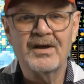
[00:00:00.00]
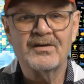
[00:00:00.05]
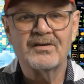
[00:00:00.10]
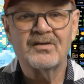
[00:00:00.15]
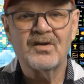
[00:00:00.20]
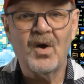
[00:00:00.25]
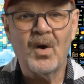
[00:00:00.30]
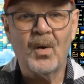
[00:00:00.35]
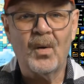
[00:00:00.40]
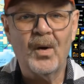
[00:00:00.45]

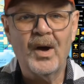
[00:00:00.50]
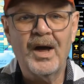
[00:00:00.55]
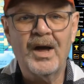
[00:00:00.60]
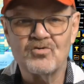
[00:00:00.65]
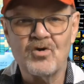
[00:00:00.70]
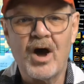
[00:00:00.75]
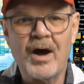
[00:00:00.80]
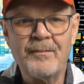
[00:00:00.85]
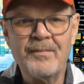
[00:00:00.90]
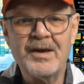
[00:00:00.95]
so
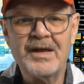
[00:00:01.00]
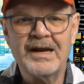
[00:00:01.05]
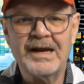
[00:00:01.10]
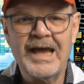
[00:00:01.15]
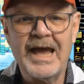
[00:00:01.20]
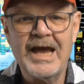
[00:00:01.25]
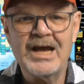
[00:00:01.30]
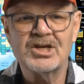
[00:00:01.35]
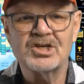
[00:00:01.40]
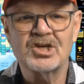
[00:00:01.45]
drop in
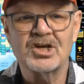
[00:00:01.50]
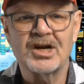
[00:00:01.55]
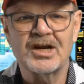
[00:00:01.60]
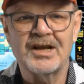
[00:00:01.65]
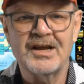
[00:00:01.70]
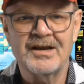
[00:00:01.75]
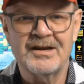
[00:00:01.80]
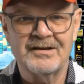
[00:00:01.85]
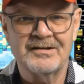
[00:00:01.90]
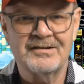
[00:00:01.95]

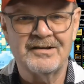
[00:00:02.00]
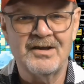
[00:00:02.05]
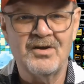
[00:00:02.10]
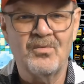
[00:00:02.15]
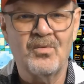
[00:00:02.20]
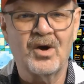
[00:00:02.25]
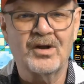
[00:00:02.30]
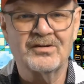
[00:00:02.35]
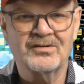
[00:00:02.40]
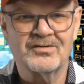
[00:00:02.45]
occasionally to see
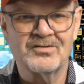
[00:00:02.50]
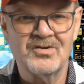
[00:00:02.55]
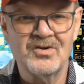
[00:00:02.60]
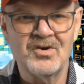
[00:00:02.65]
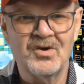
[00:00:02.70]
what's